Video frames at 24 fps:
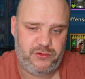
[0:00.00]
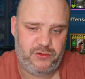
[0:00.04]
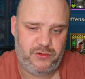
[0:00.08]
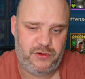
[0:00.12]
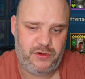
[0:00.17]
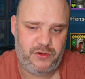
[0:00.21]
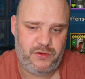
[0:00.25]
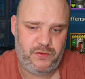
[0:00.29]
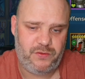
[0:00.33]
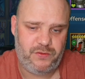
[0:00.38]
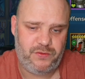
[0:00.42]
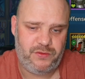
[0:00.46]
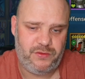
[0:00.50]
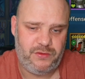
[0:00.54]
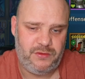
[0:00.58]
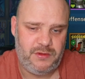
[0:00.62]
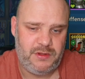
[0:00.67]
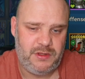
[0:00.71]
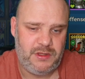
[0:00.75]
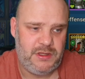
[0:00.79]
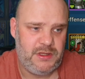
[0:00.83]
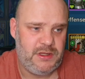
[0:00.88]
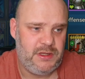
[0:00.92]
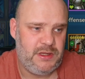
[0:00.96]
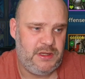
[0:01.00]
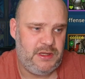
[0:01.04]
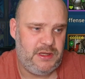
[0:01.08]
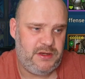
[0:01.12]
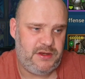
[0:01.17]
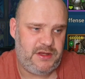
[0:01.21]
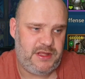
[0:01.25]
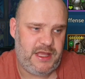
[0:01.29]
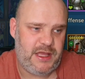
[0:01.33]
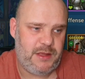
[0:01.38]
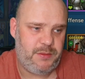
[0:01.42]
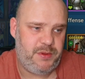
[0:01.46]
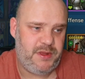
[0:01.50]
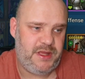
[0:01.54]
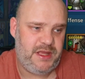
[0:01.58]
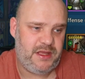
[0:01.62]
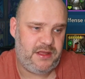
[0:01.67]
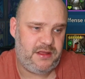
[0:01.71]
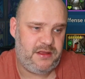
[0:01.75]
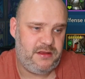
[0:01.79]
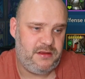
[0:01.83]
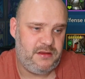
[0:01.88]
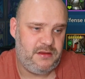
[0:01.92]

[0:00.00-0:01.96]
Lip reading: On the epic,